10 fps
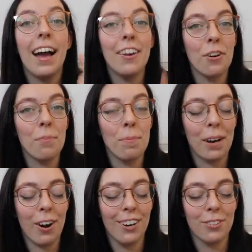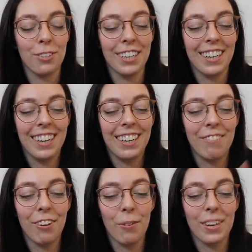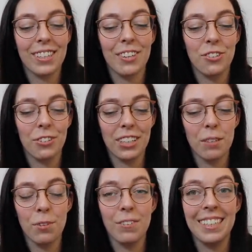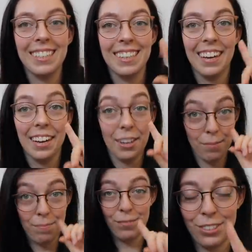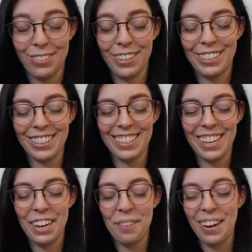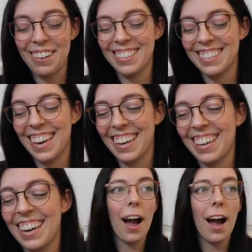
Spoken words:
I had to open my car door for a reason during the movie, which I'll talk about in a second.